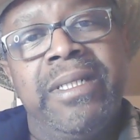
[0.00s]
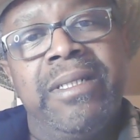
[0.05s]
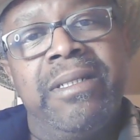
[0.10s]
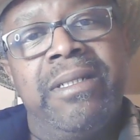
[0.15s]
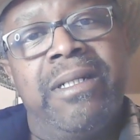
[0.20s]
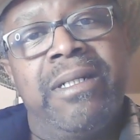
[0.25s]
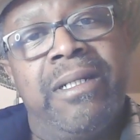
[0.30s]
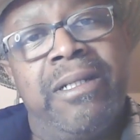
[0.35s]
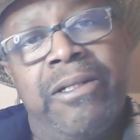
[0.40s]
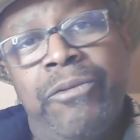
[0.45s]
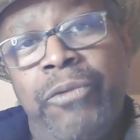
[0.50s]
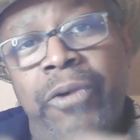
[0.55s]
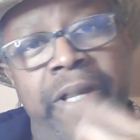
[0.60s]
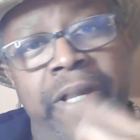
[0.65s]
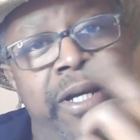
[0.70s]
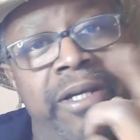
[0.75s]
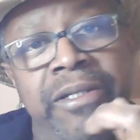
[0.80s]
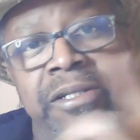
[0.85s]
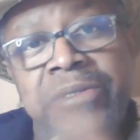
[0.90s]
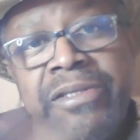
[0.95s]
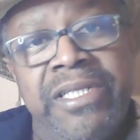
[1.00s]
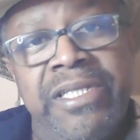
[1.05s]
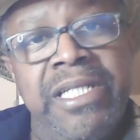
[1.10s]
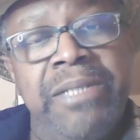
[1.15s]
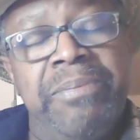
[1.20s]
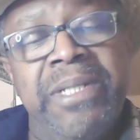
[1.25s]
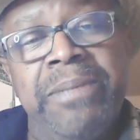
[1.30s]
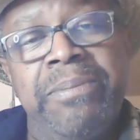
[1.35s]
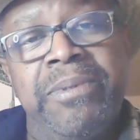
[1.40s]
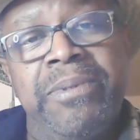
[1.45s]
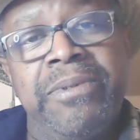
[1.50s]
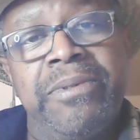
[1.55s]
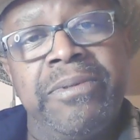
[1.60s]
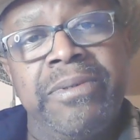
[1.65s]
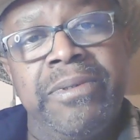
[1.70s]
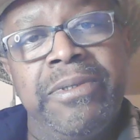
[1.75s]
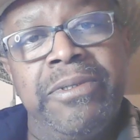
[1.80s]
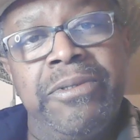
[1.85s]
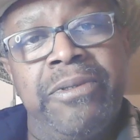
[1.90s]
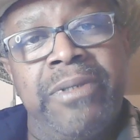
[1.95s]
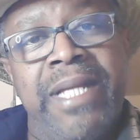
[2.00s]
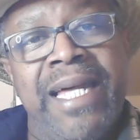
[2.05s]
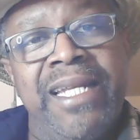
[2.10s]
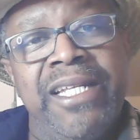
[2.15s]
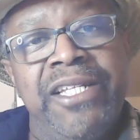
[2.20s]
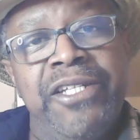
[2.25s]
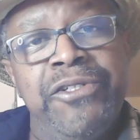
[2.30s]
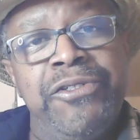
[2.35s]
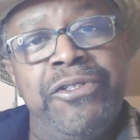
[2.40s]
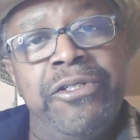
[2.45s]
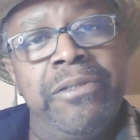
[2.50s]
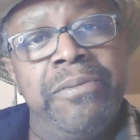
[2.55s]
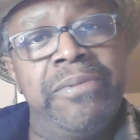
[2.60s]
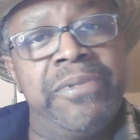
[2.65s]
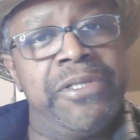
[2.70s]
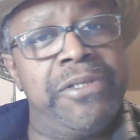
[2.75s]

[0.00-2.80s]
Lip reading: or where you see people do a lot of YouTube